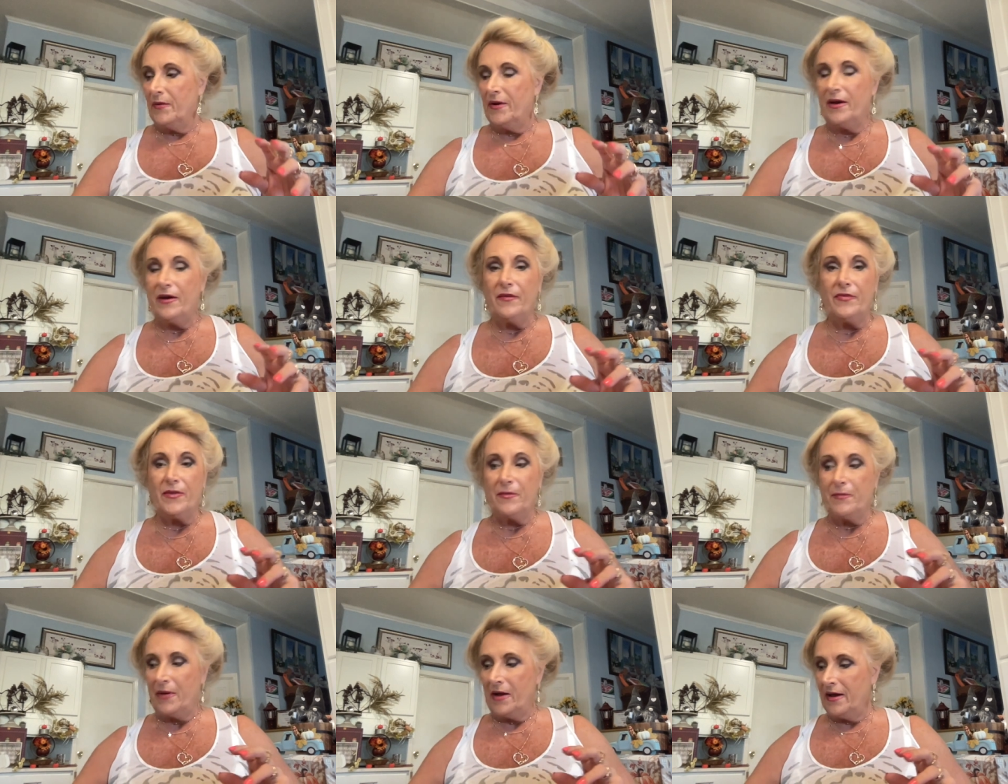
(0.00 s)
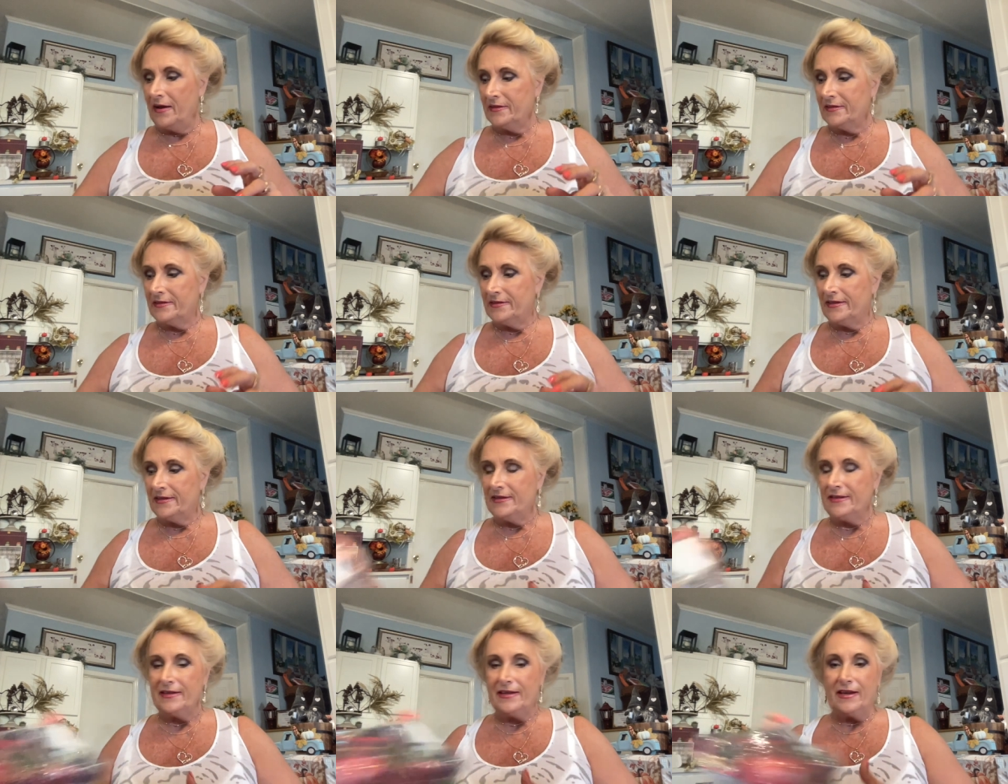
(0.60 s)
Well, the box
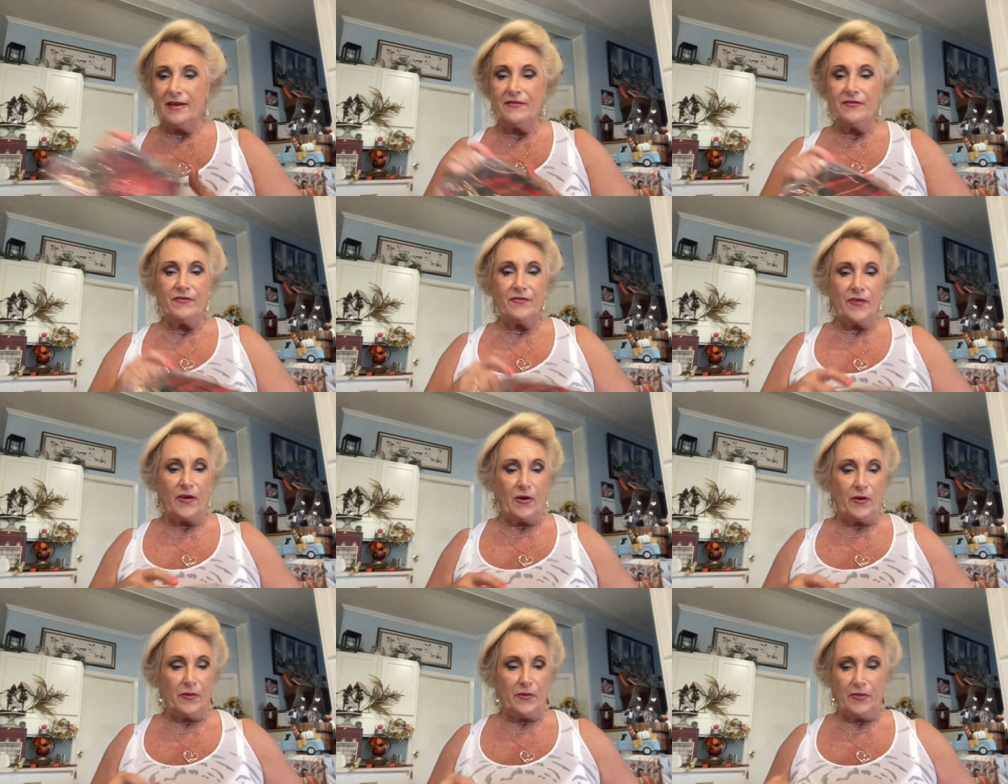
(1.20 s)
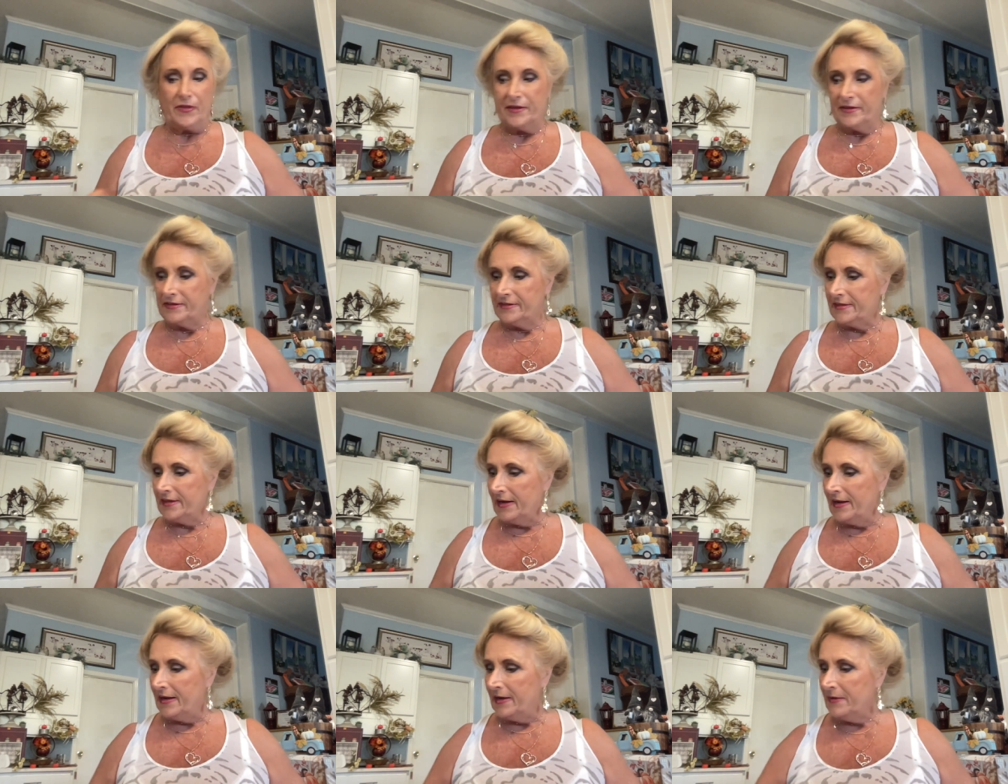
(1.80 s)
didn't unfold this
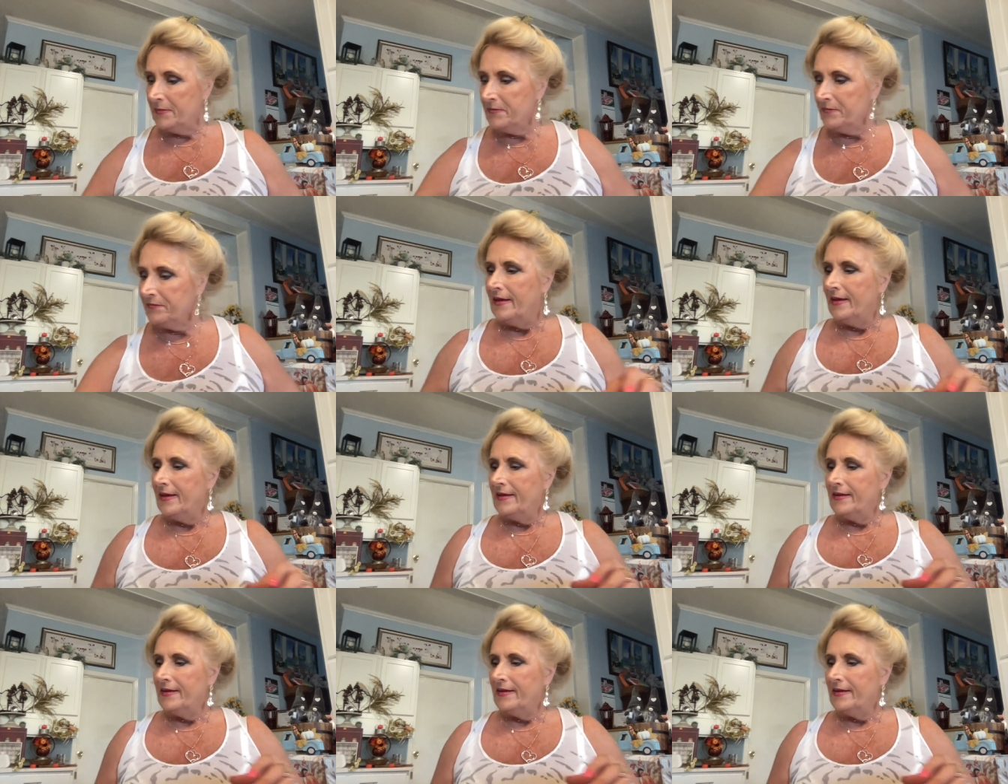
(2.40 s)
time.